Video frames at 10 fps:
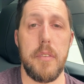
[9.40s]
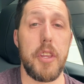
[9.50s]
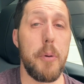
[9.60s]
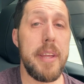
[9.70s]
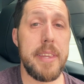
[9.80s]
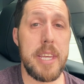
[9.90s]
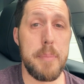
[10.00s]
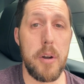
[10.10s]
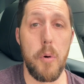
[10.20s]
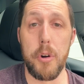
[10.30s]
great thing
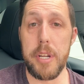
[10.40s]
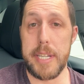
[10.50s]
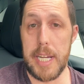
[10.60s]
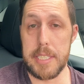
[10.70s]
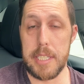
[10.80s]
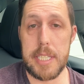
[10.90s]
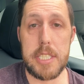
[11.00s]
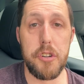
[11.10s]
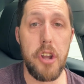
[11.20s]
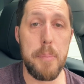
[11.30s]
about ordering a Tesla
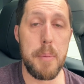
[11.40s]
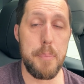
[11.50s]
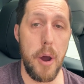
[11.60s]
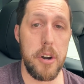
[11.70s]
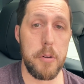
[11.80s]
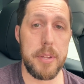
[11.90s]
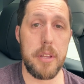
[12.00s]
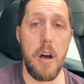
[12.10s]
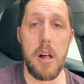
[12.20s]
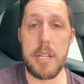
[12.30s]
is you're not bombarded with
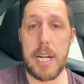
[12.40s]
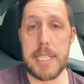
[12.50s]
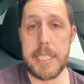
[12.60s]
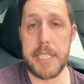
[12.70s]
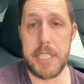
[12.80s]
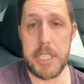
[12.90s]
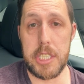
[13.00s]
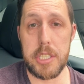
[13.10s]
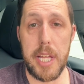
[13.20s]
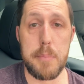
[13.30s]
all kinds of
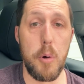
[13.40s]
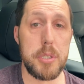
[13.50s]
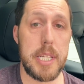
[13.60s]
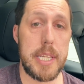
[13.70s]
decisions like most